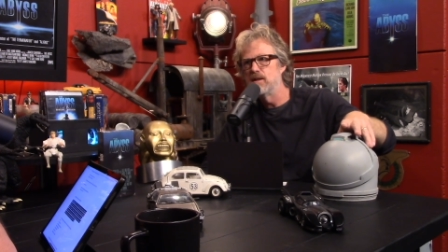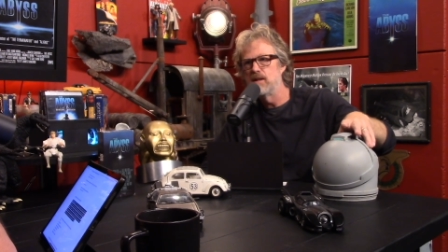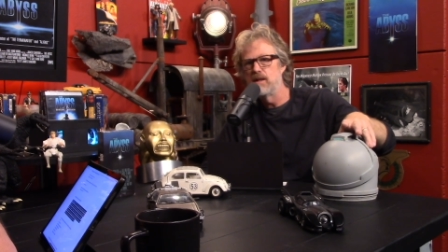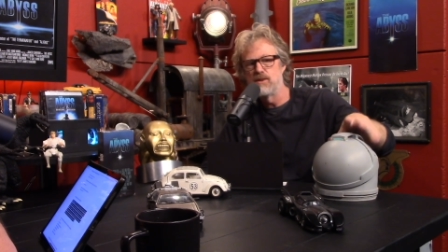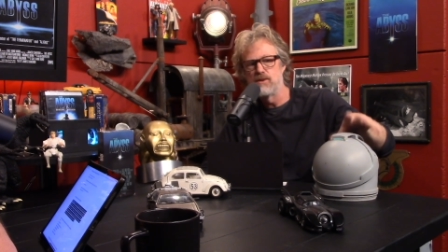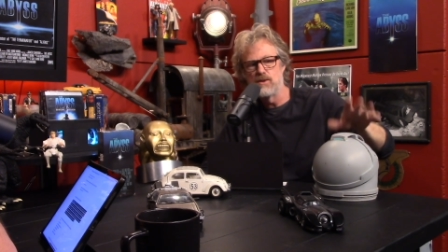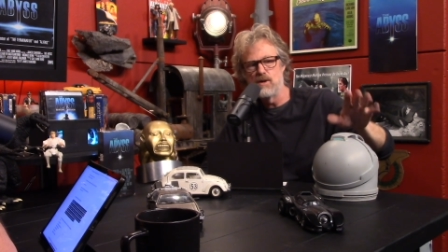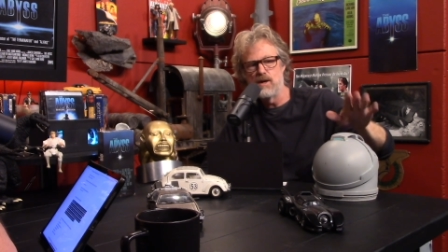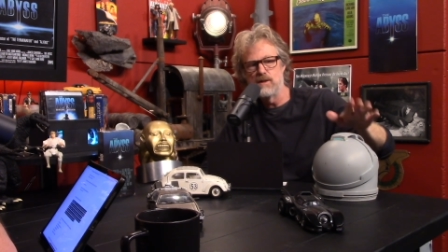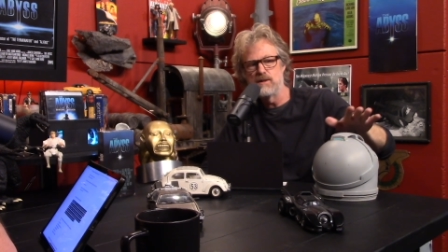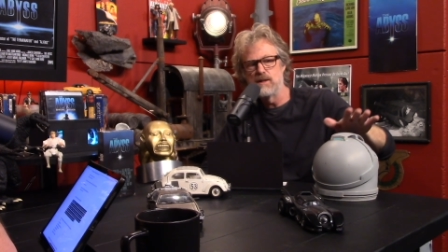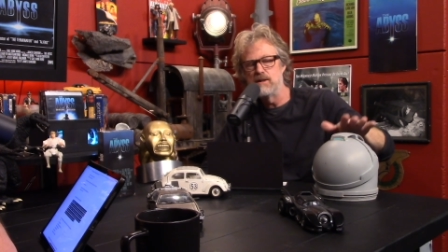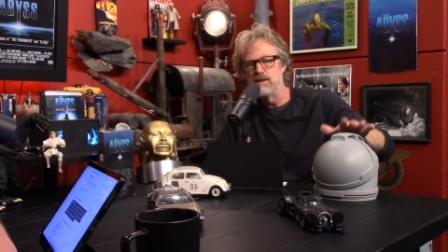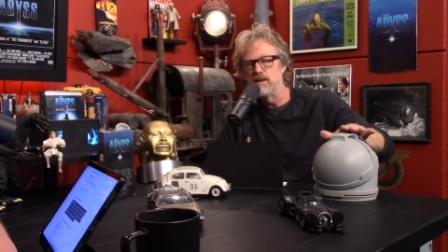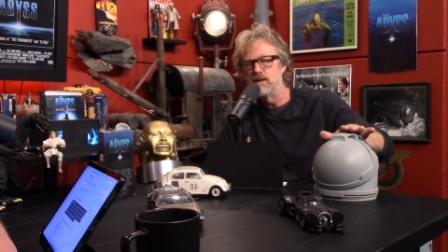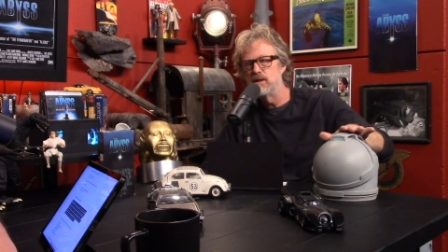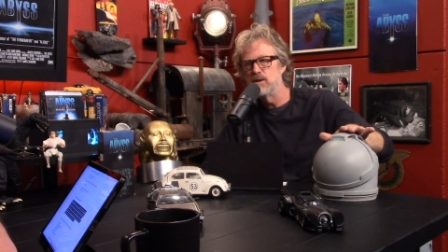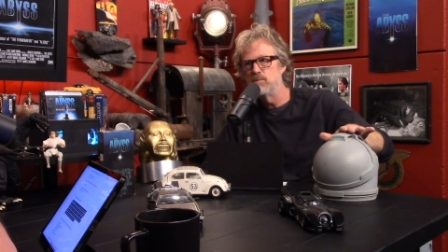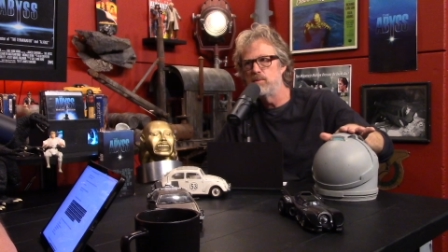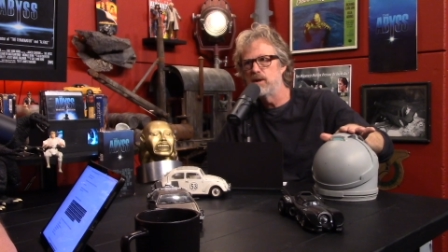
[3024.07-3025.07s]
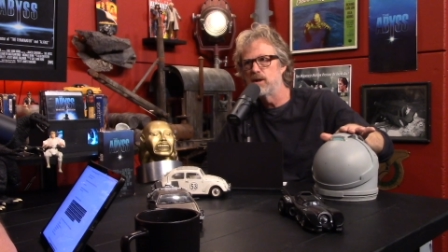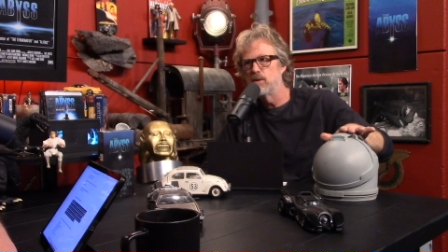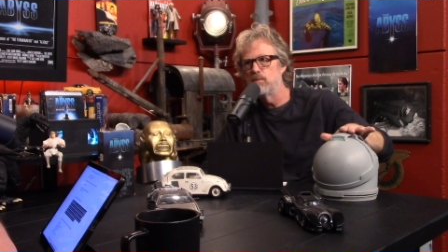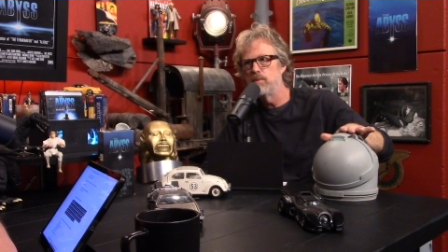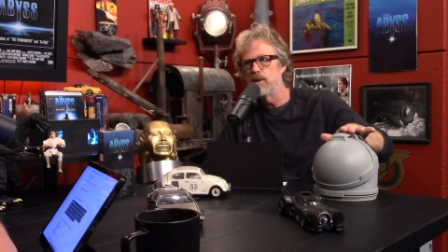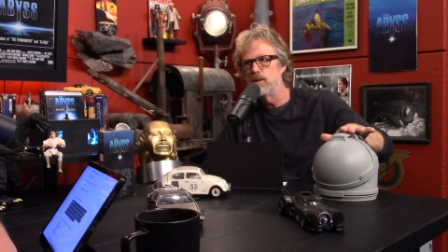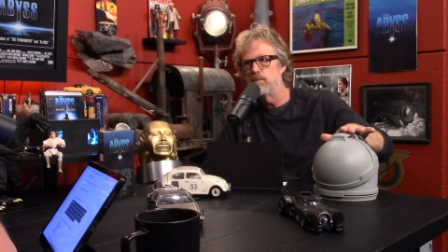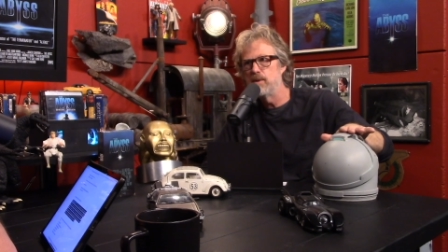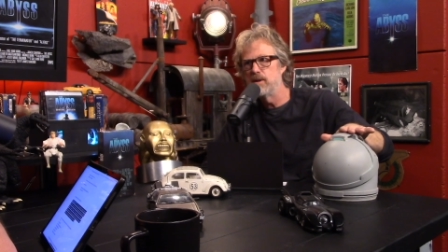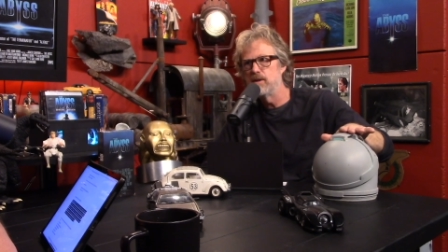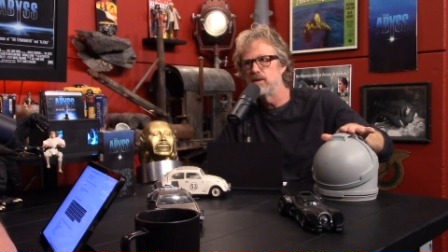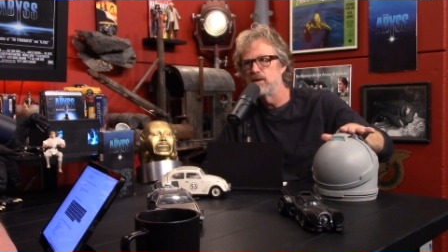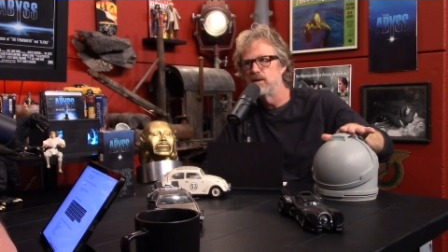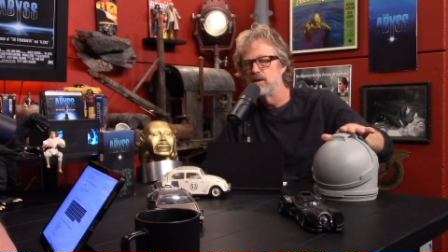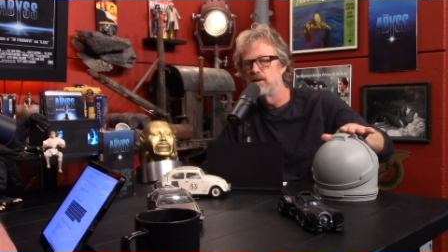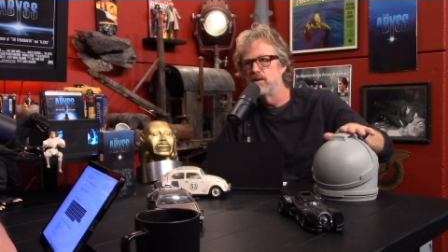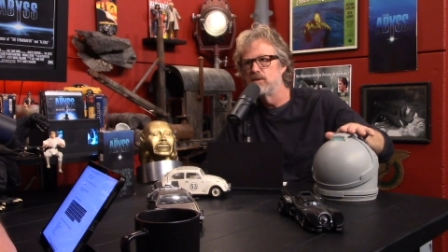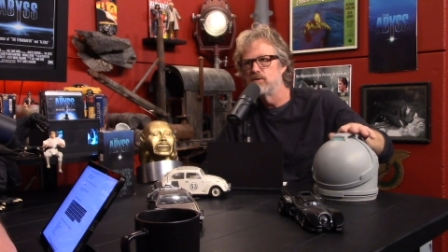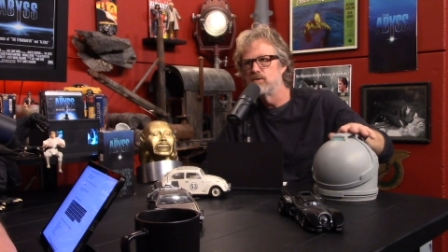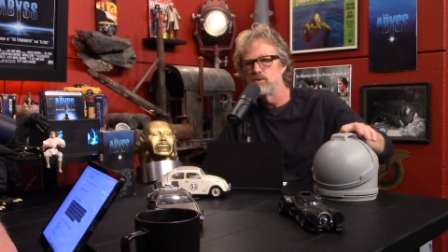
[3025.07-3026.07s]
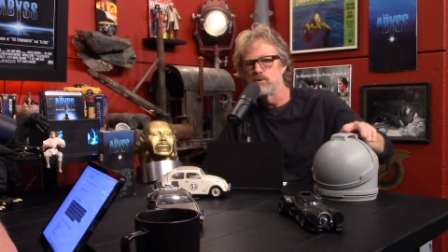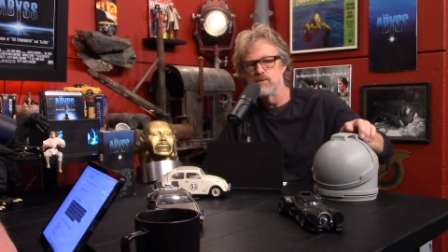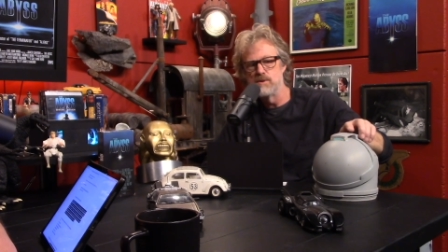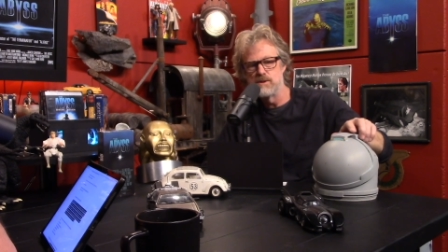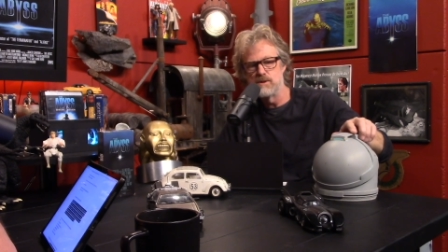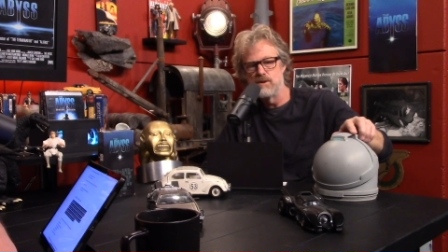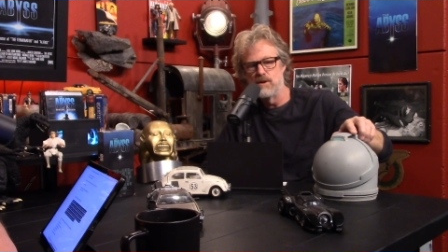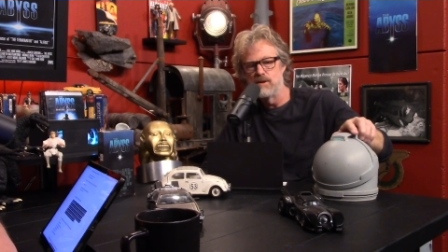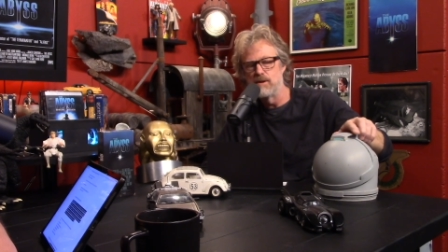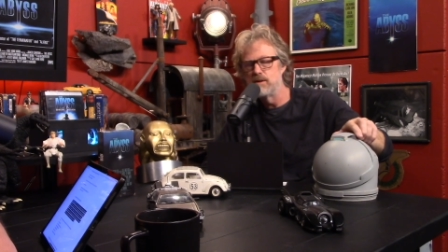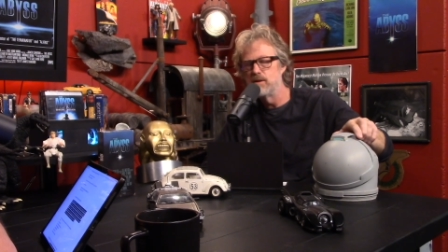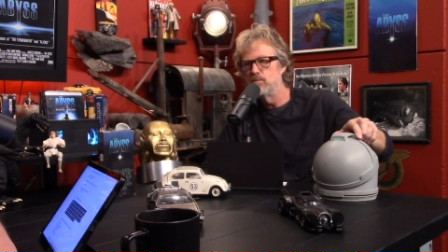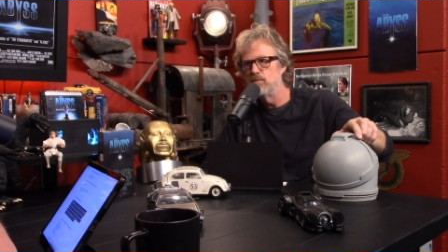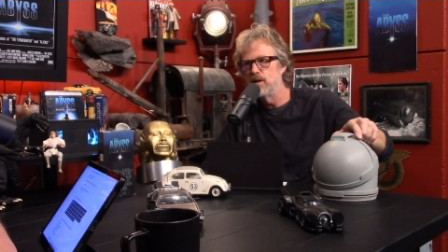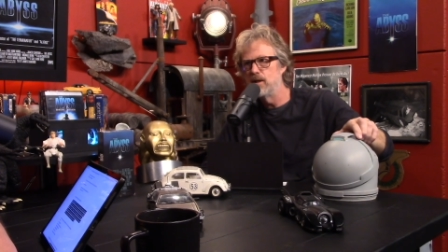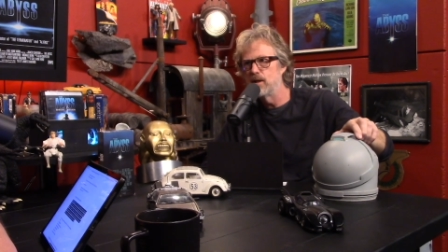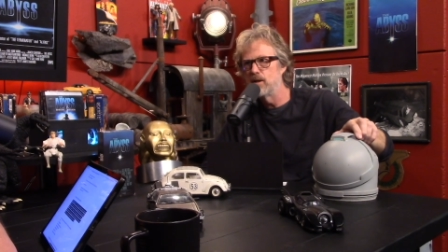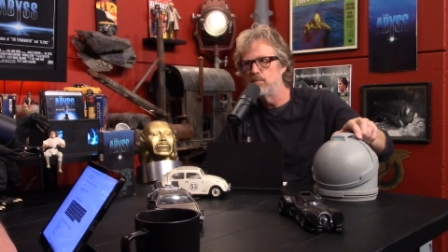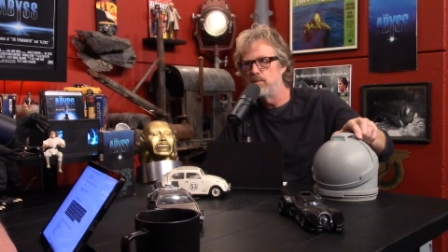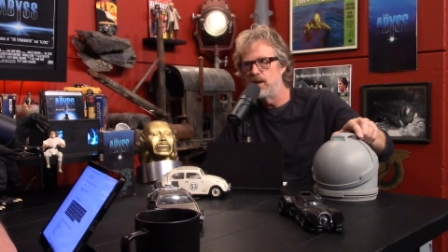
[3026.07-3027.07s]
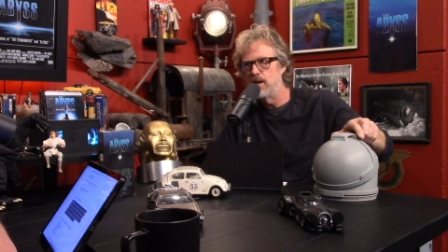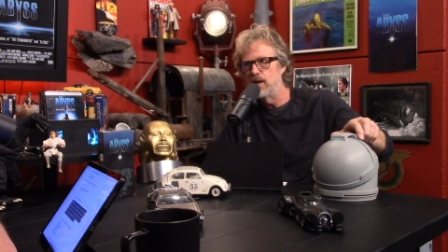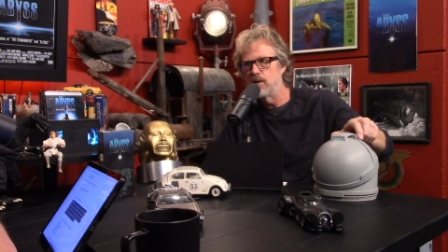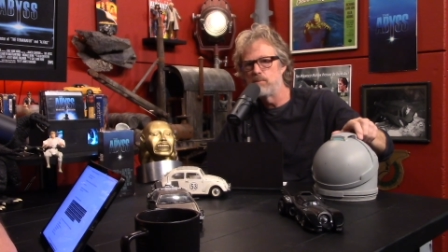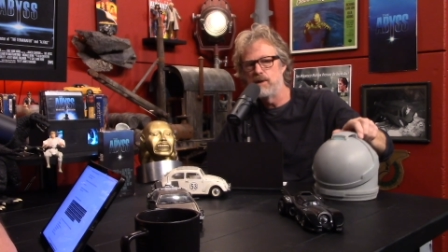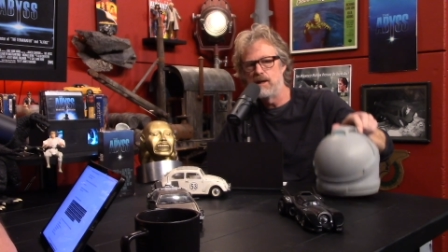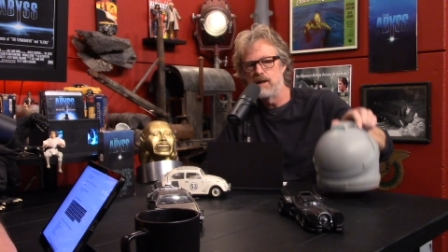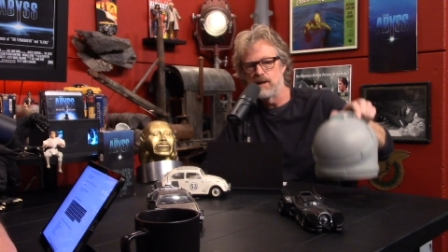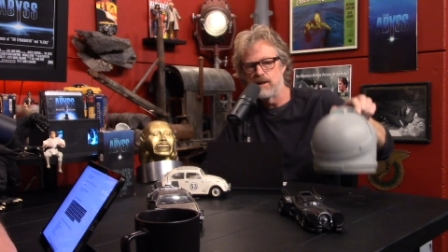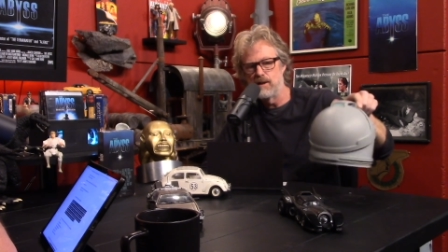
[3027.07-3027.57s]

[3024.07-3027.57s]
They thought they needed a bigger puppet, so we started to make a backpack